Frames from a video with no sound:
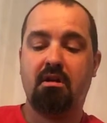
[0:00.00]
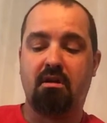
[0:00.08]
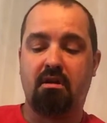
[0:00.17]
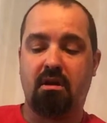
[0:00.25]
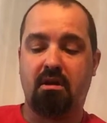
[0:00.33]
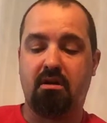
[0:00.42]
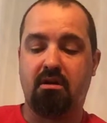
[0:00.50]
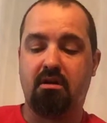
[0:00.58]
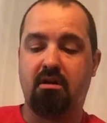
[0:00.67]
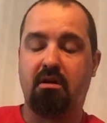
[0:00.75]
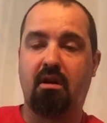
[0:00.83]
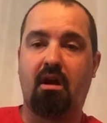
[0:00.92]

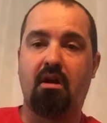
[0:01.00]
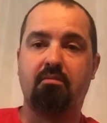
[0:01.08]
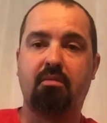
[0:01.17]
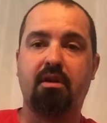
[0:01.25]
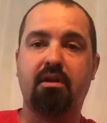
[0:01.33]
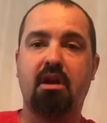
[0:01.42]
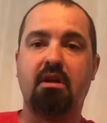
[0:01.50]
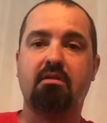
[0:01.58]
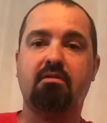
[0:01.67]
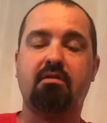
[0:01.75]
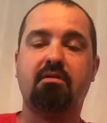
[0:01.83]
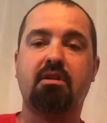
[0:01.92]
by the end
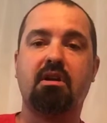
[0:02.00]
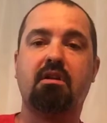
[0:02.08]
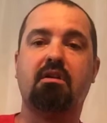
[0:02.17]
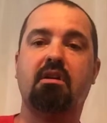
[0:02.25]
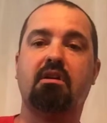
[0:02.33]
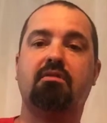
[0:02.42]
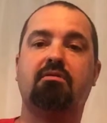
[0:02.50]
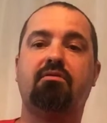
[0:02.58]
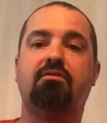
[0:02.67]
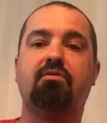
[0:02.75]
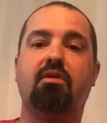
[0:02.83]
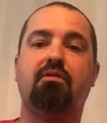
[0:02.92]
of everything, I'll
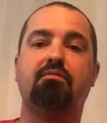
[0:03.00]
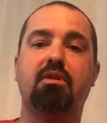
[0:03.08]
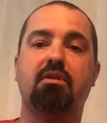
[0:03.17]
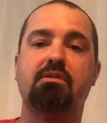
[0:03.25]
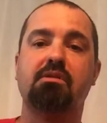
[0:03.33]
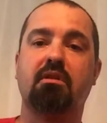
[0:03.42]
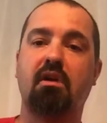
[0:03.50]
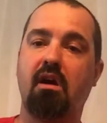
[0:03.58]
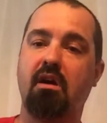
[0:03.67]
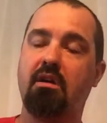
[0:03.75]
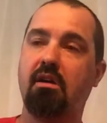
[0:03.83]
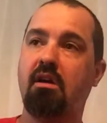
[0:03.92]
have 12 beers on
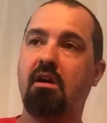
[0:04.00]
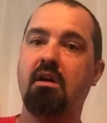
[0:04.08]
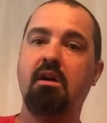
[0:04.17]
keg.